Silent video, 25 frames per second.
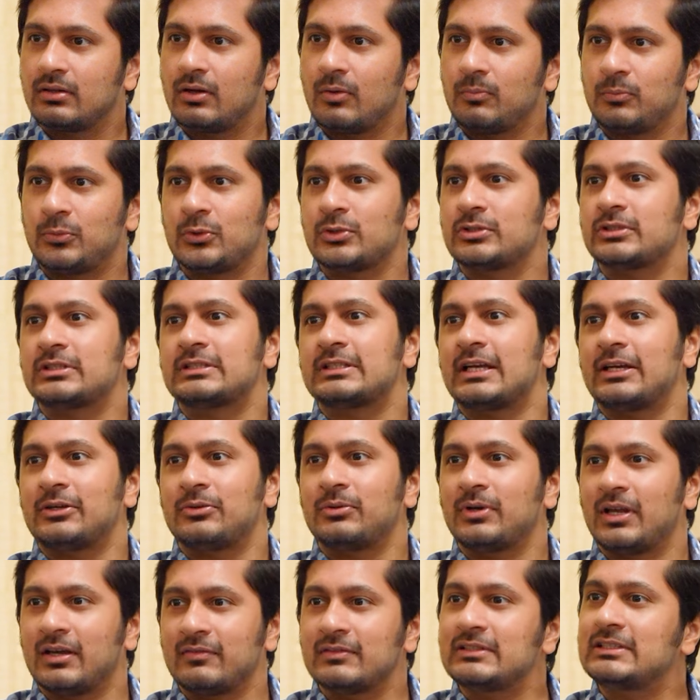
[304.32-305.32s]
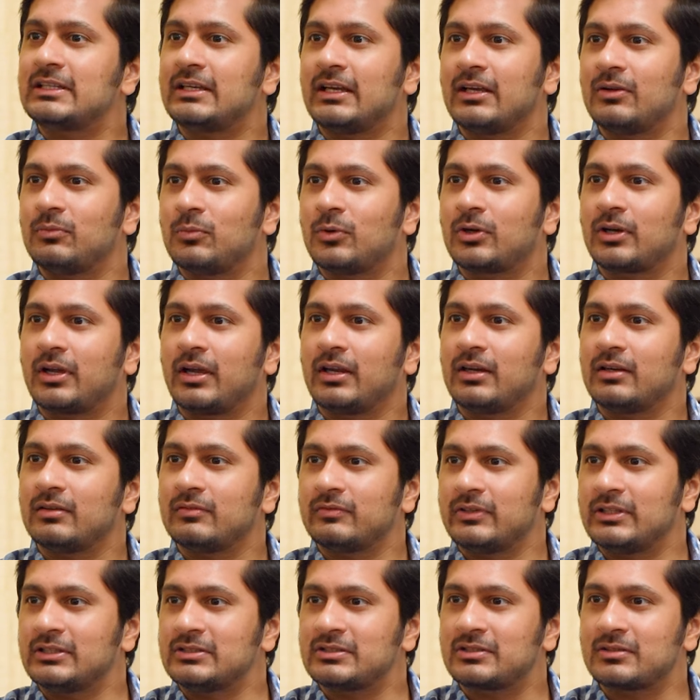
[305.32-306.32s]
composers, I don't have a say in what kind
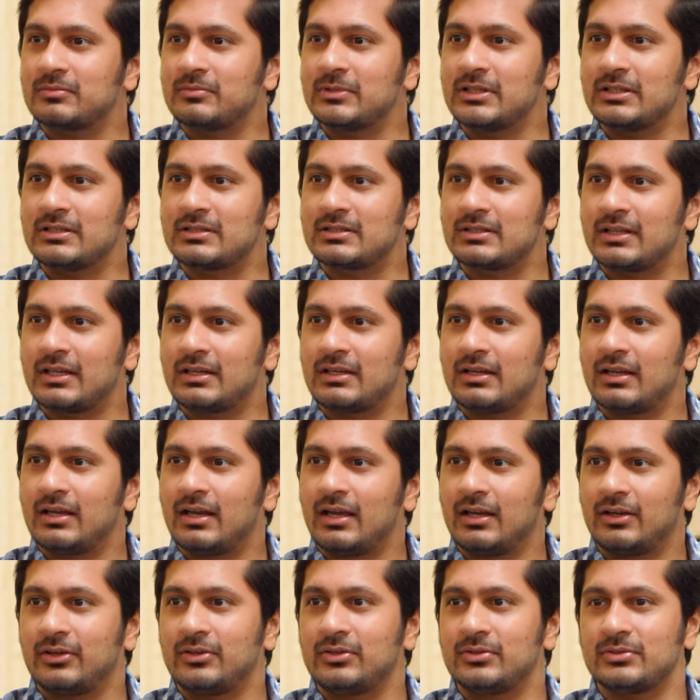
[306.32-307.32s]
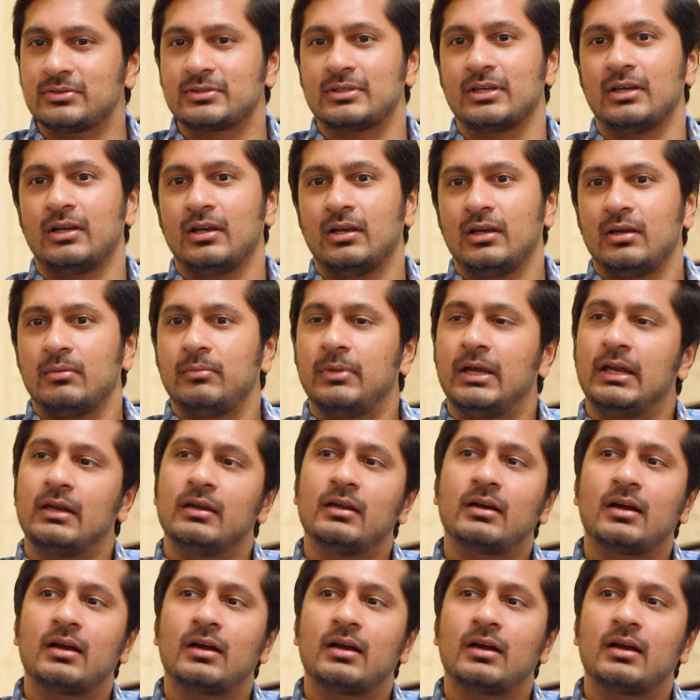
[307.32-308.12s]
of instruments that I can use. When